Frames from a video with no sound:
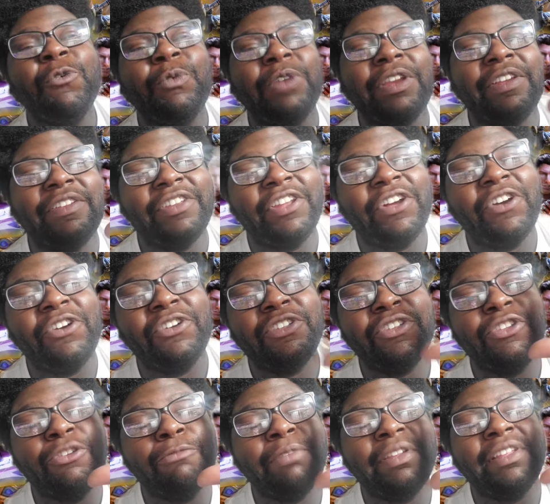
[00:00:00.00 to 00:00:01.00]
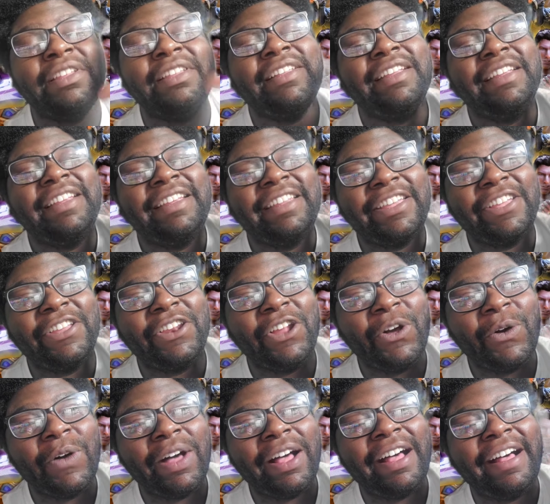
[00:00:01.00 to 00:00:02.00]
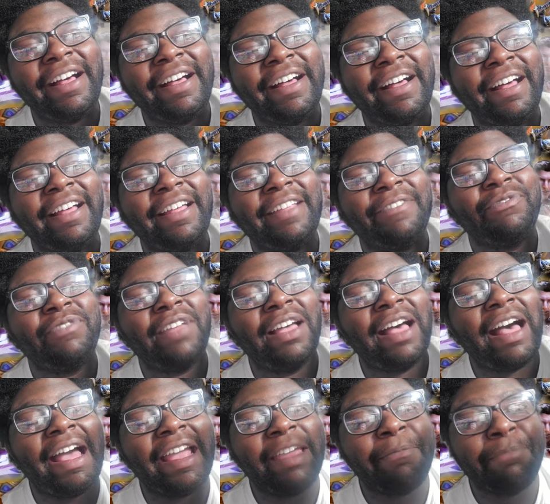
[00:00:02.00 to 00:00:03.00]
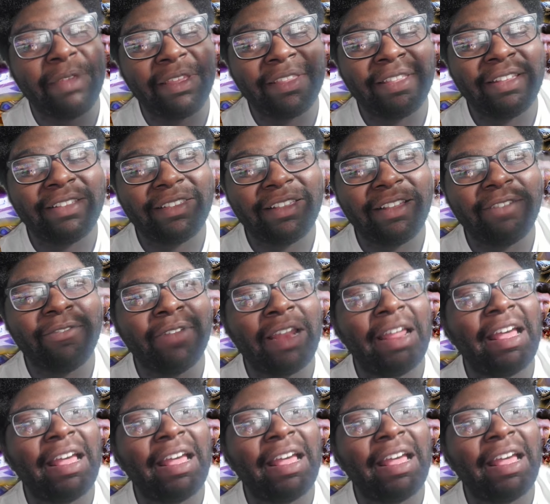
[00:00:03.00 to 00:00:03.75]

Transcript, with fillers: We know you've been, you know, uh, uh, hyping this up.